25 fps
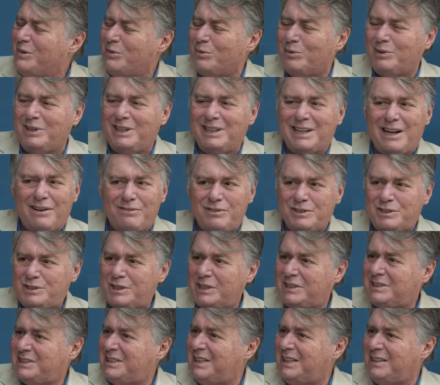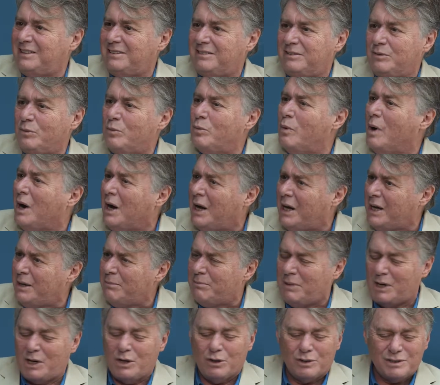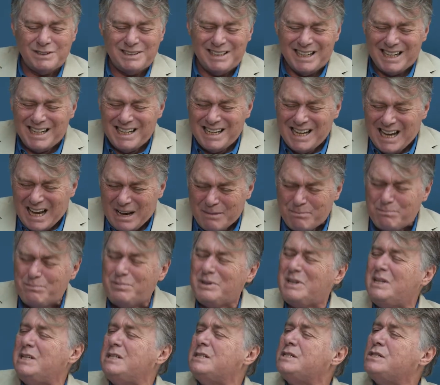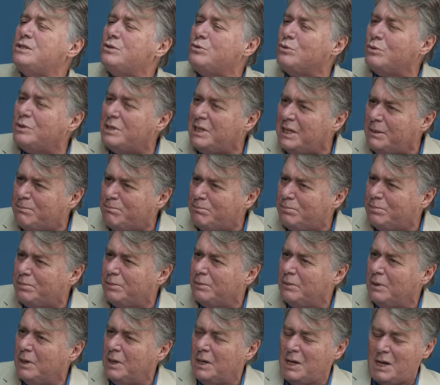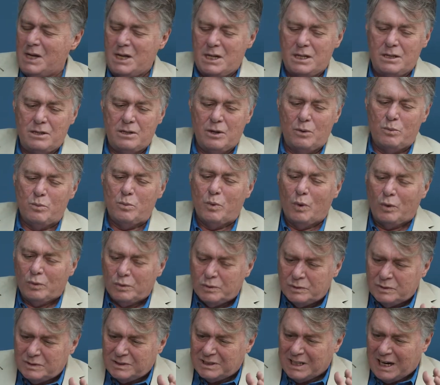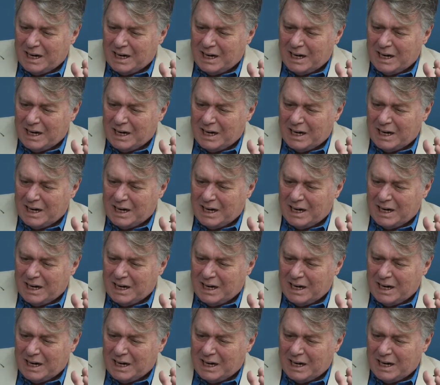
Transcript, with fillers: We never succeed. Why? Because the gap is too deep. The wounds